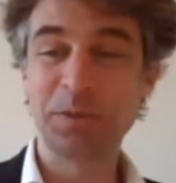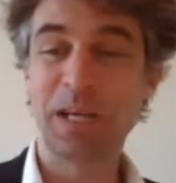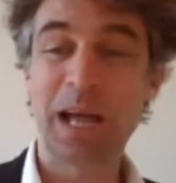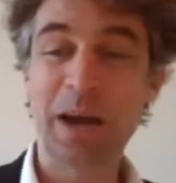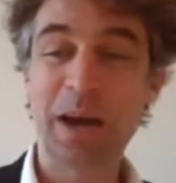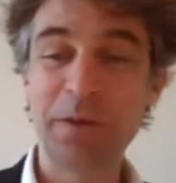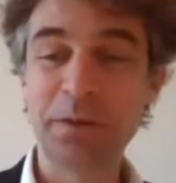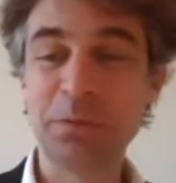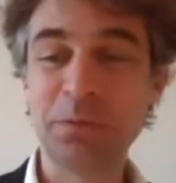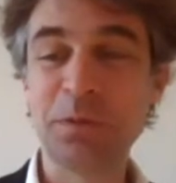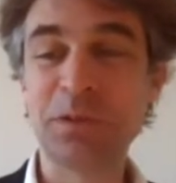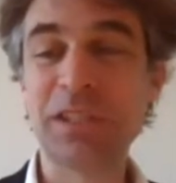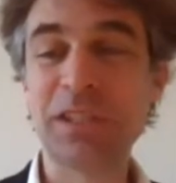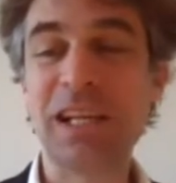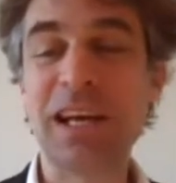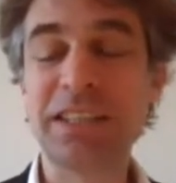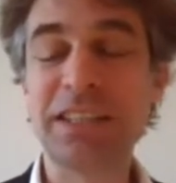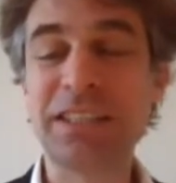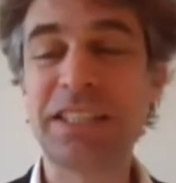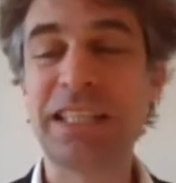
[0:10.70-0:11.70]
how it was
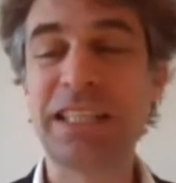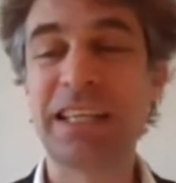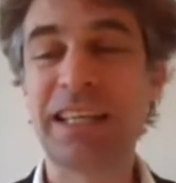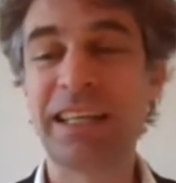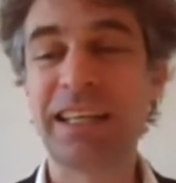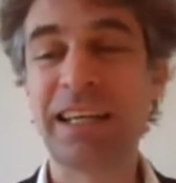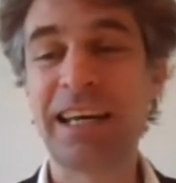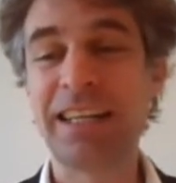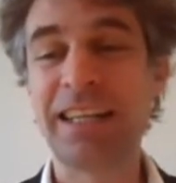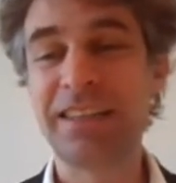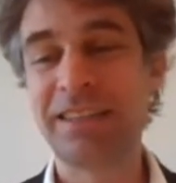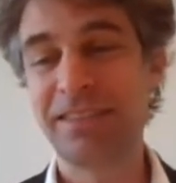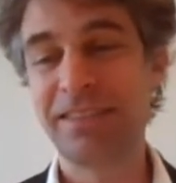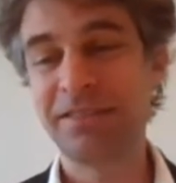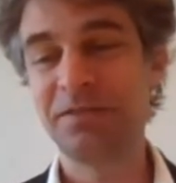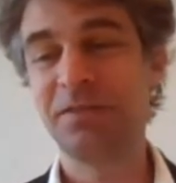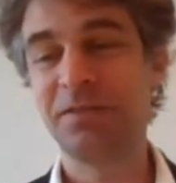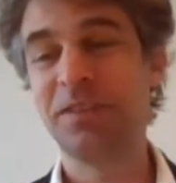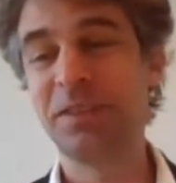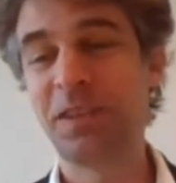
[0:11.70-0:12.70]
last year, and
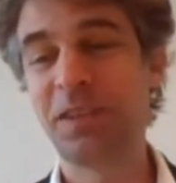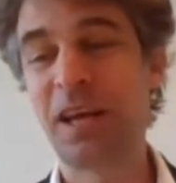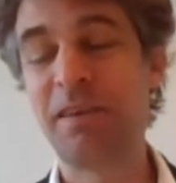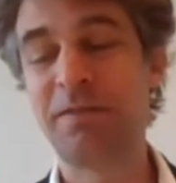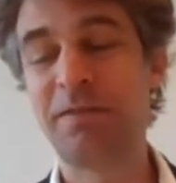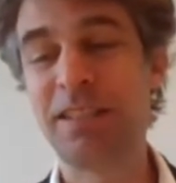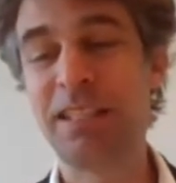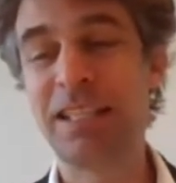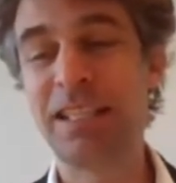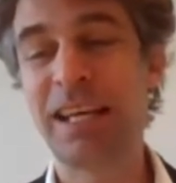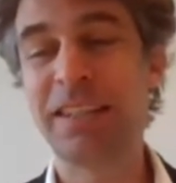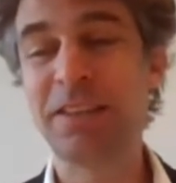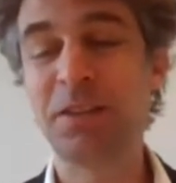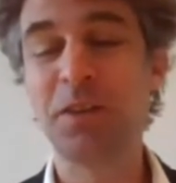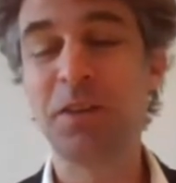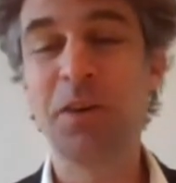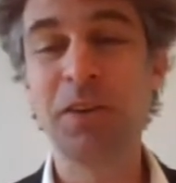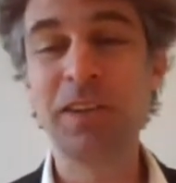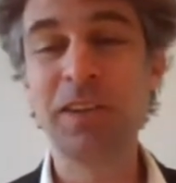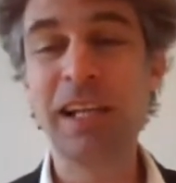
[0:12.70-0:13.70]
you have this
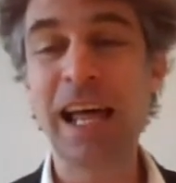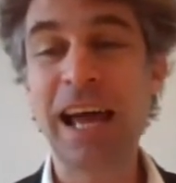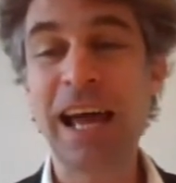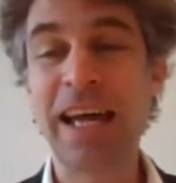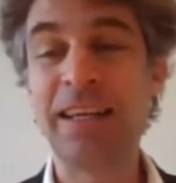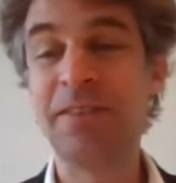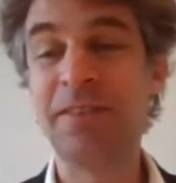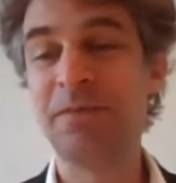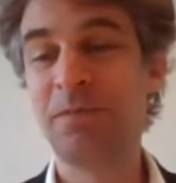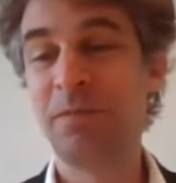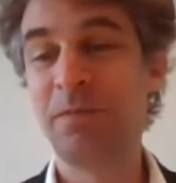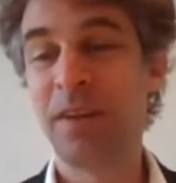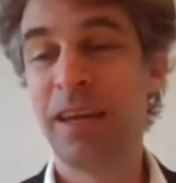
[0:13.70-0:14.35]
lecture online.